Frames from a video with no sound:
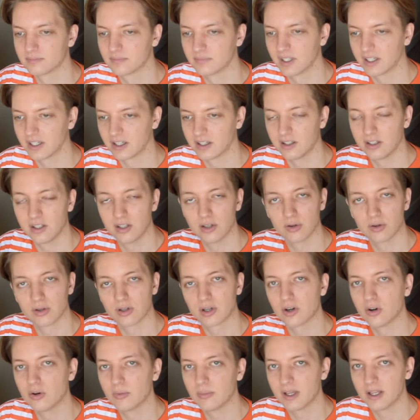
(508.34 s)
like a year
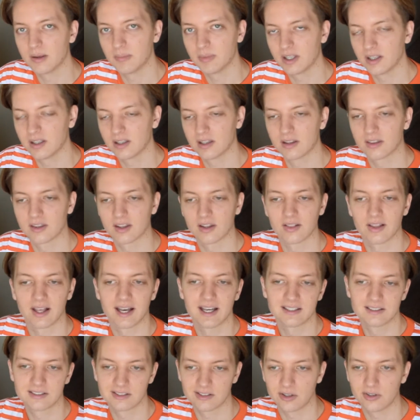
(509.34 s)
ago maybe, in the
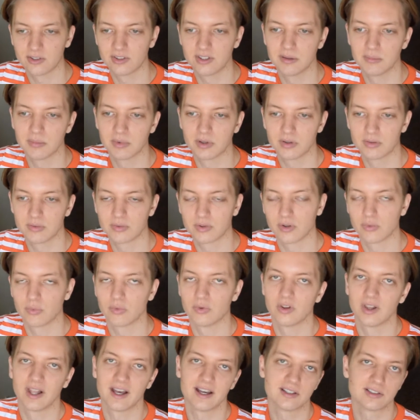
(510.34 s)
last Ultimo, the
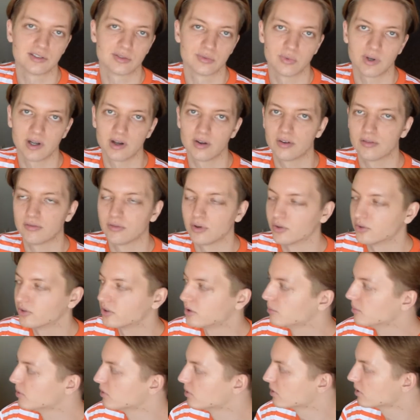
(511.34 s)
last round of
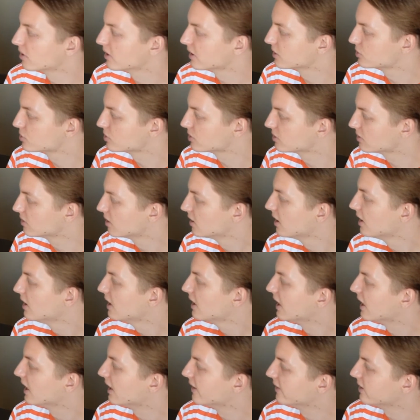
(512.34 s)
Ultimo collection.
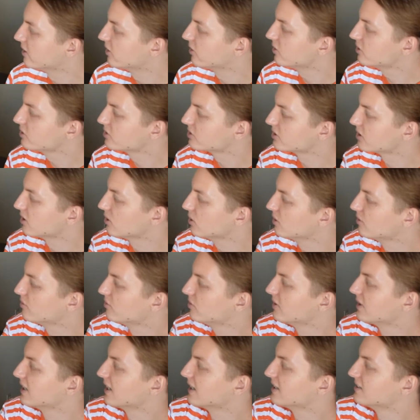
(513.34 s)
And then also, if
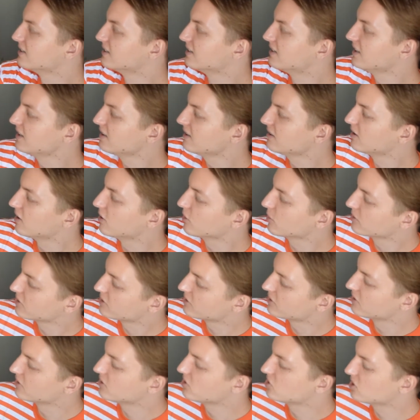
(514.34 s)
you guys didn't notice,
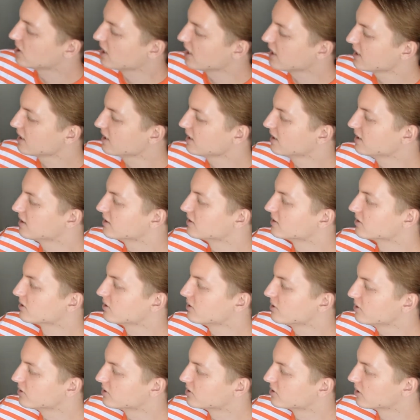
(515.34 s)
the jacket is
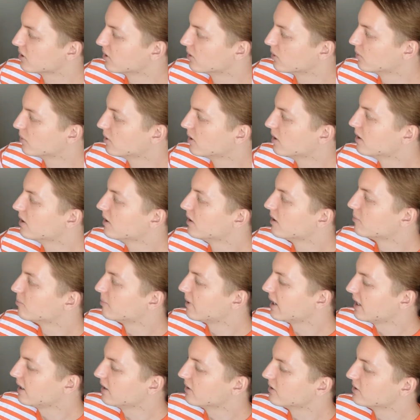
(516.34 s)
also
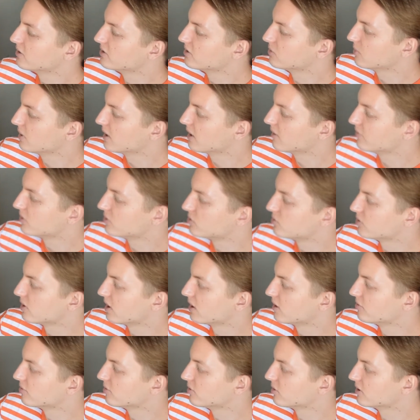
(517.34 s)
Palace. We have the
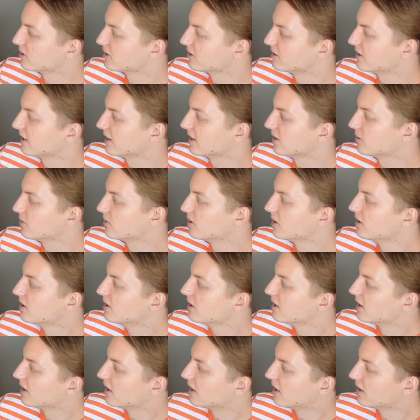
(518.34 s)
Triferg down
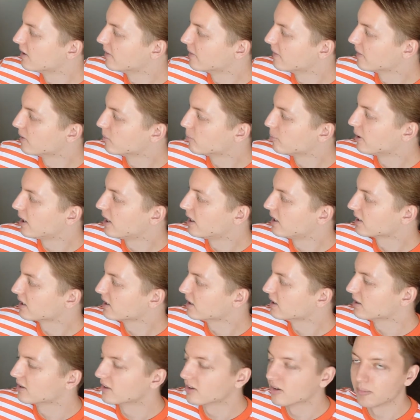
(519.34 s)
on the
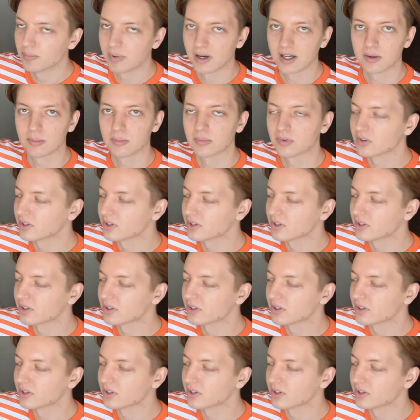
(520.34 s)
pocket on the bottom